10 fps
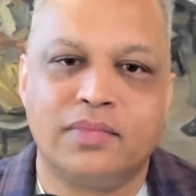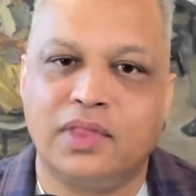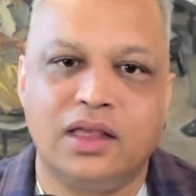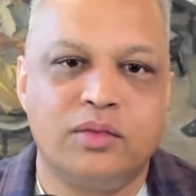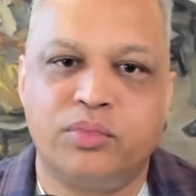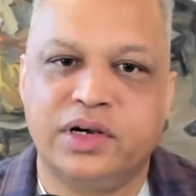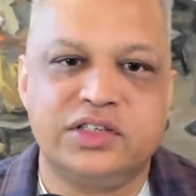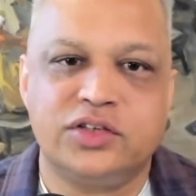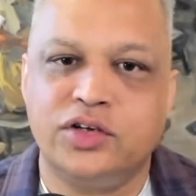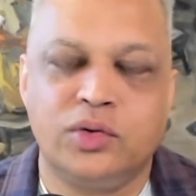Embrace
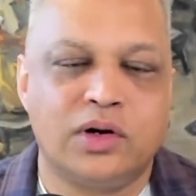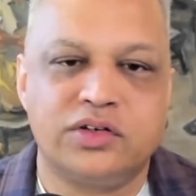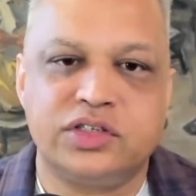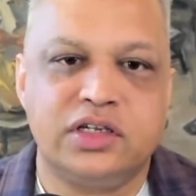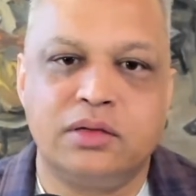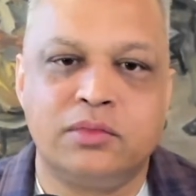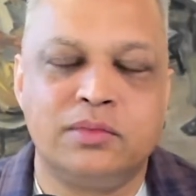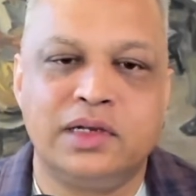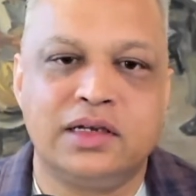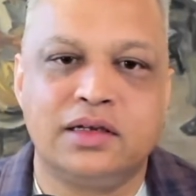who you are as a human
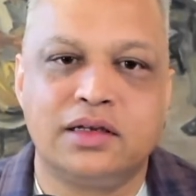being.